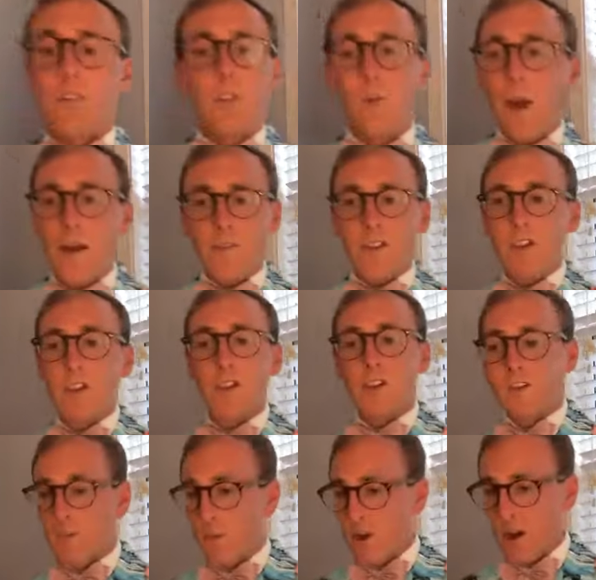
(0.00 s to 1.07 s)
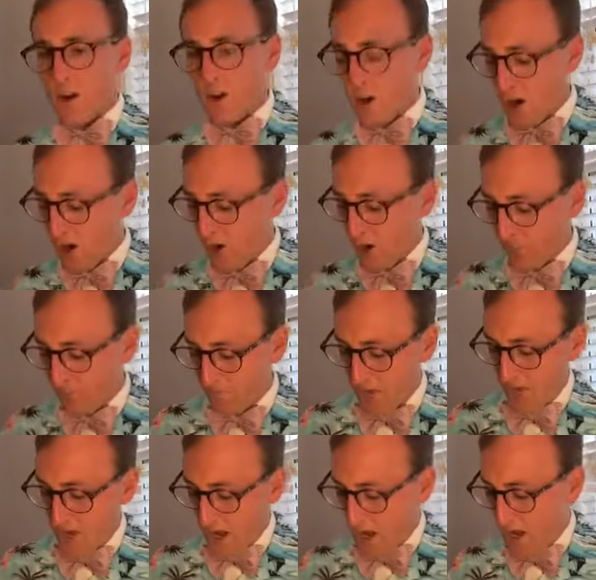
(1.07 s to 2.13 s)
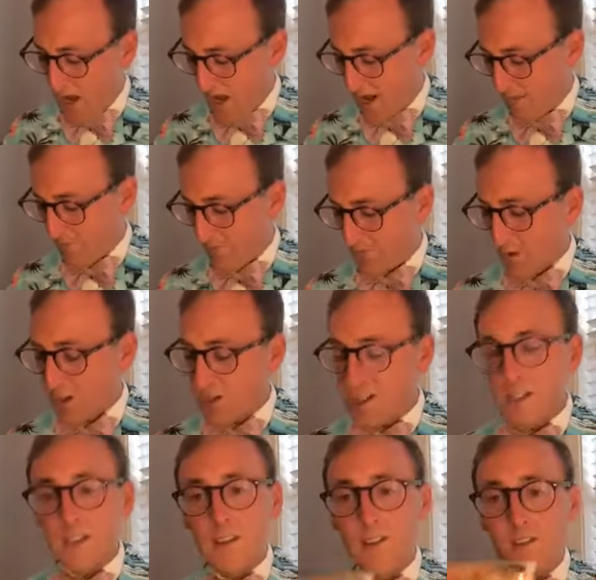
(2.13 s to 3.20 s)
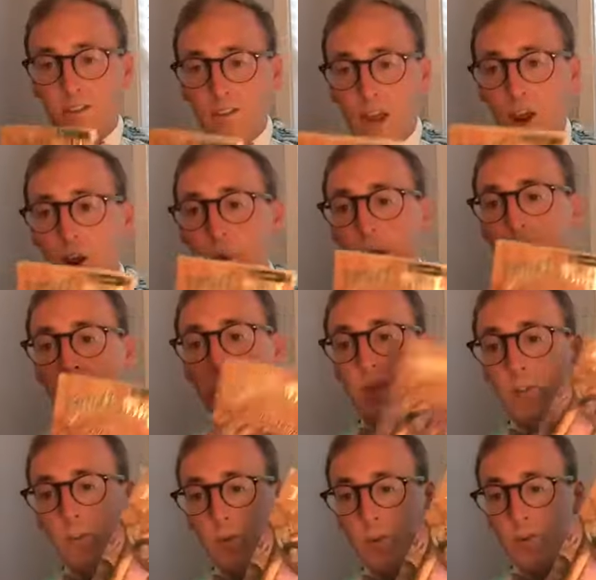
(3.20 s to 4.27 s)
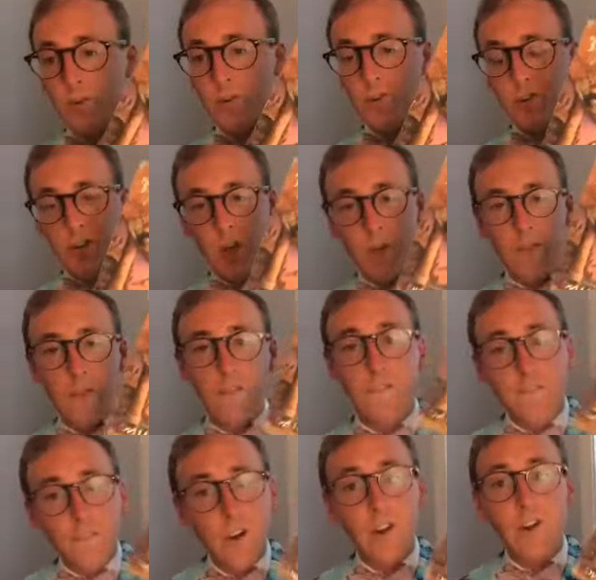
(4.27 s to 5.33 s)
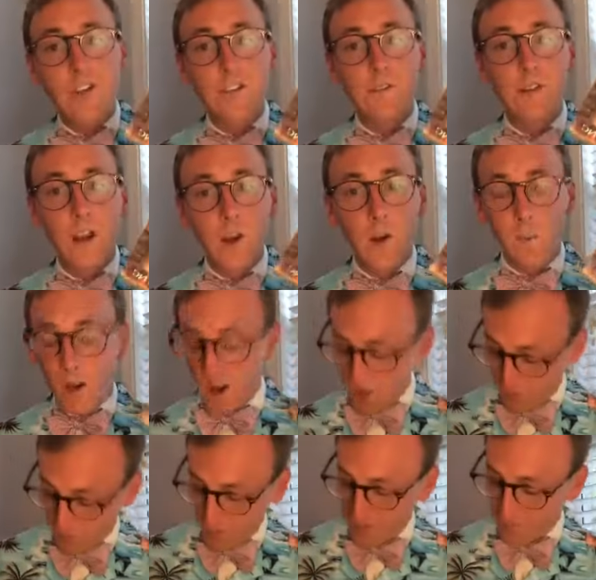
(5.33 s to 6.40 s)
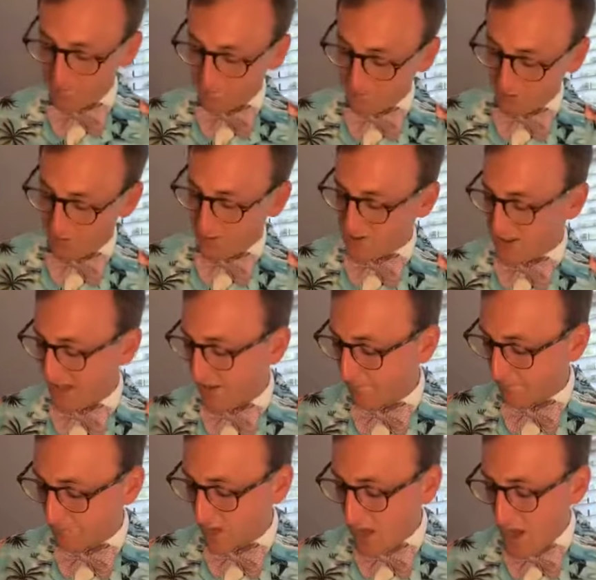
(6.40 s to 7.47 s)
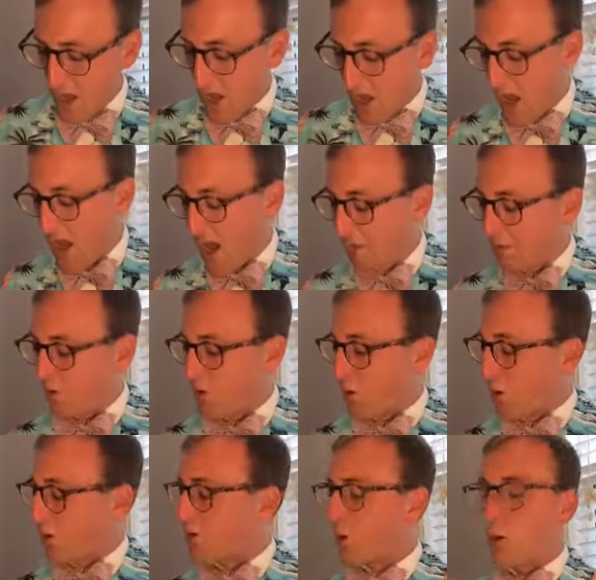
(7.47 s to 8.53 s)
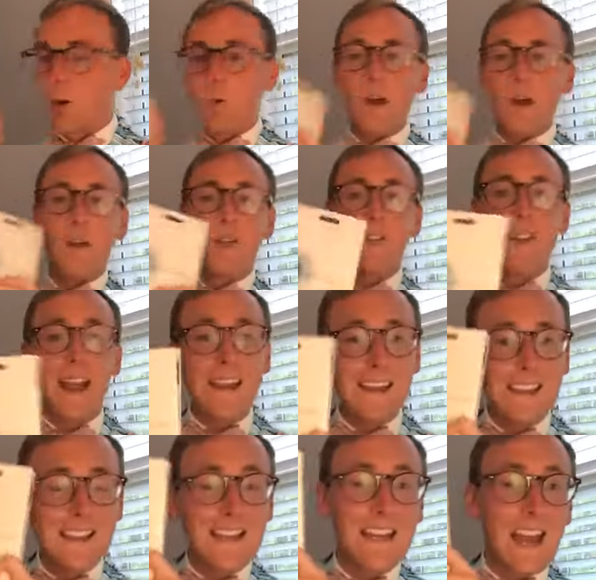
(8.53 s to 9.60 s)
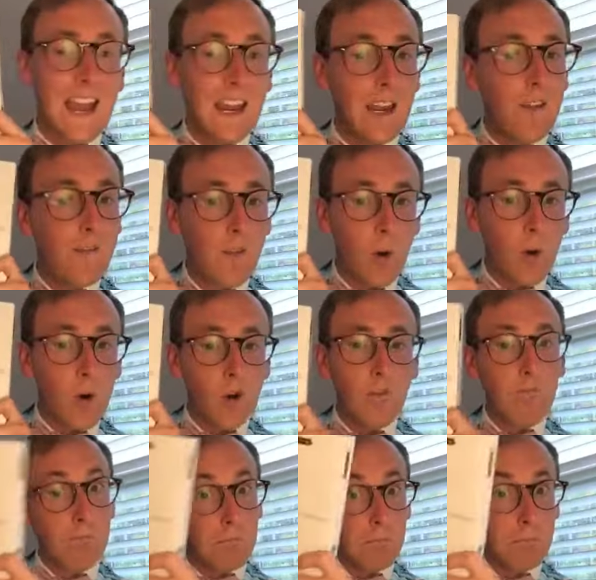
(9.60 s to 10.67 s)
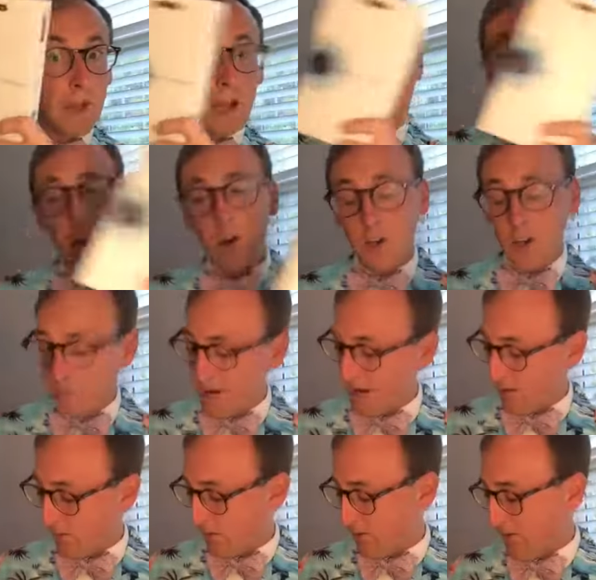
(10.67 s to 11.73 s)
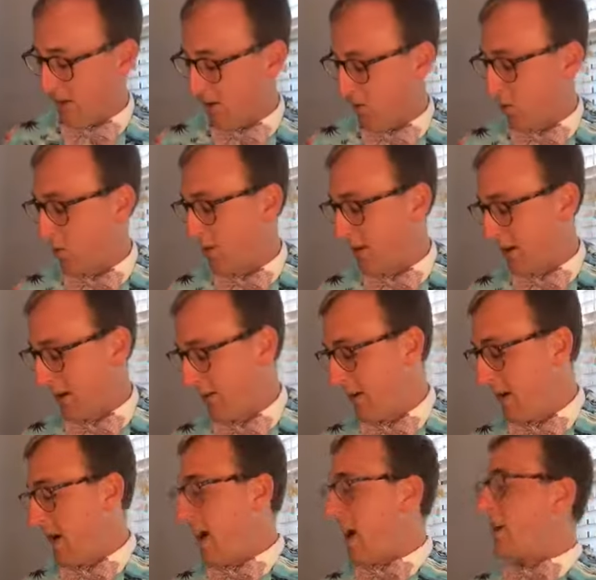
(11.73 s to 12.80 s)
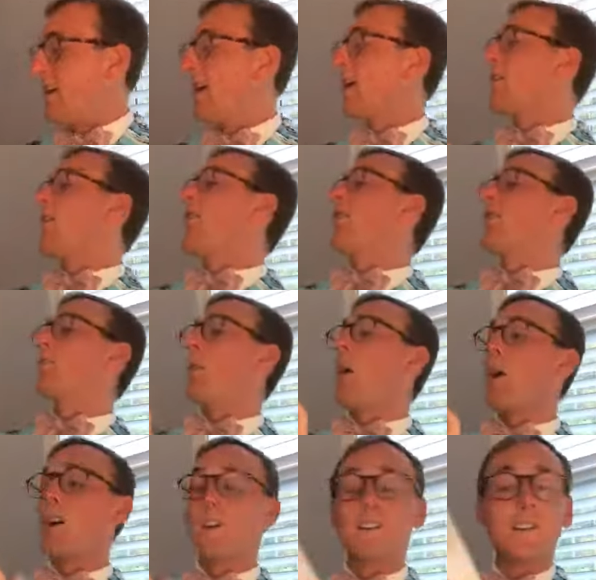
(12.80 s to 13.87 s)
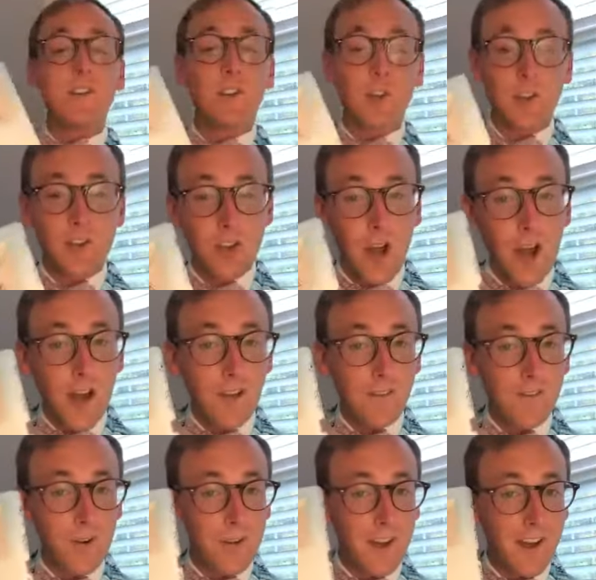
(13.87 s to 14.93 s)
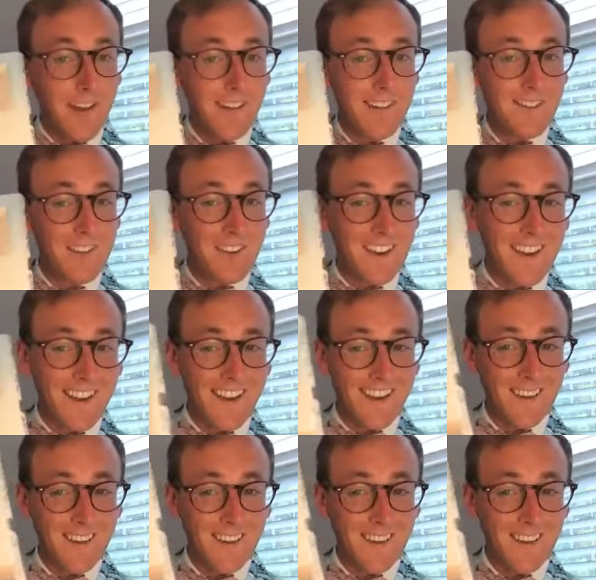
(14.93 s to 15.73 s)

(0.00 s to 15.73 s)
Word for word: throughout the years from around our home. Um, first is the Harry Potter and the Sorcerer's Stone, the first Harry Potter book, so there's that. Um, George Orwell's 1984, kind of eerie, you might not want to read that in quarantine. Nicholas Sparks, Dear John, for the, for the uh,